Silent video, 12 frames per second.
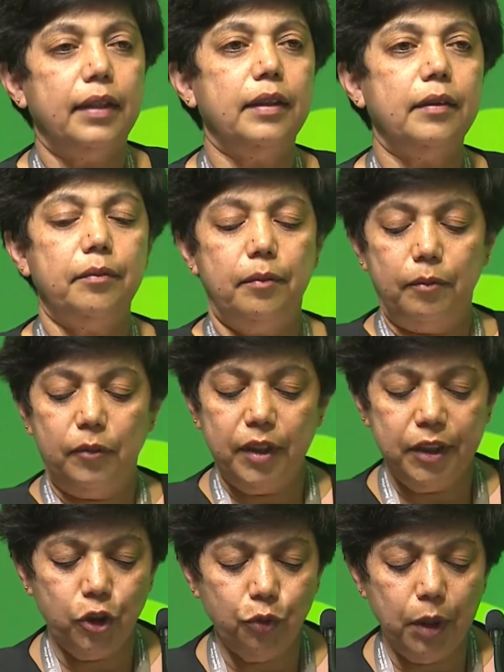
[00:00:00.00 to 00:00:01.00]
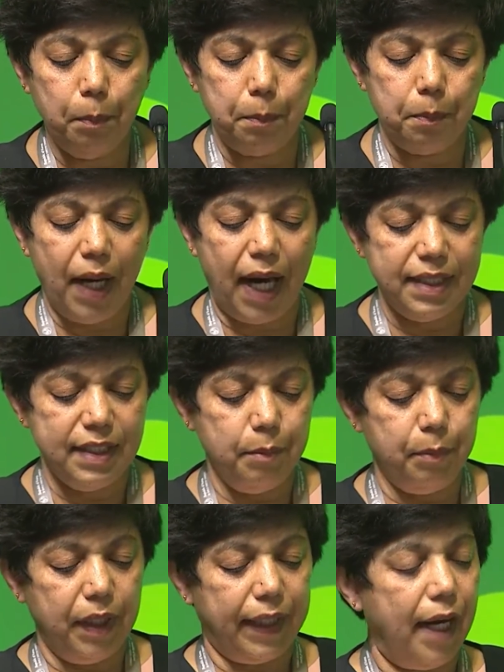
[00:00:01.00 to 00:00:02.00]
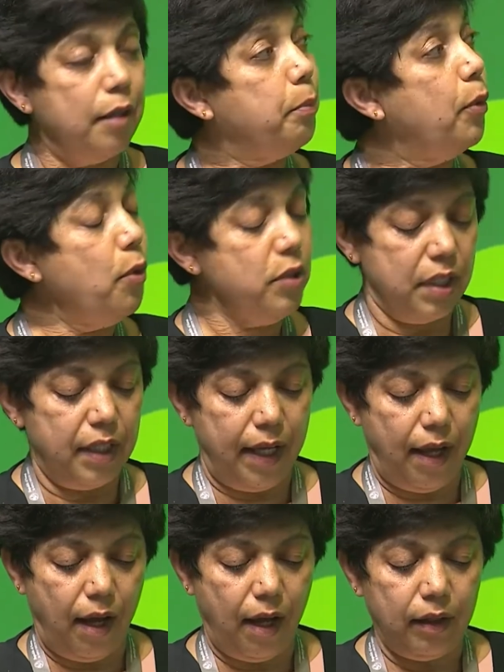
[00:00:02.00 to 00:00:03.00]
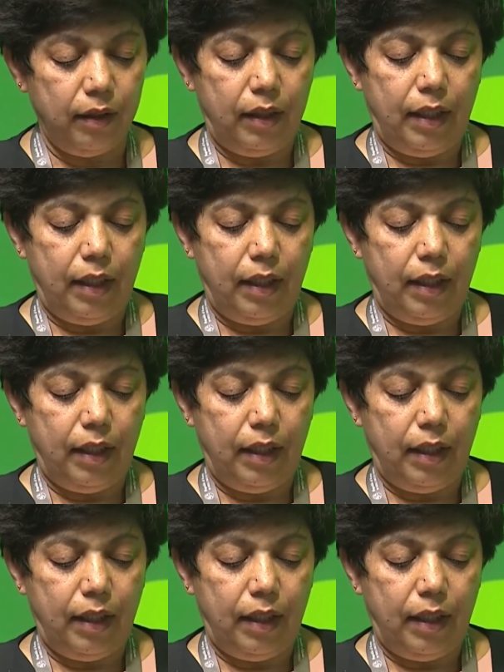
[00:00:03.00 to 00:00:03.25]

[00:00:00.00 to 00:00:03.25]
The virtual participant can post their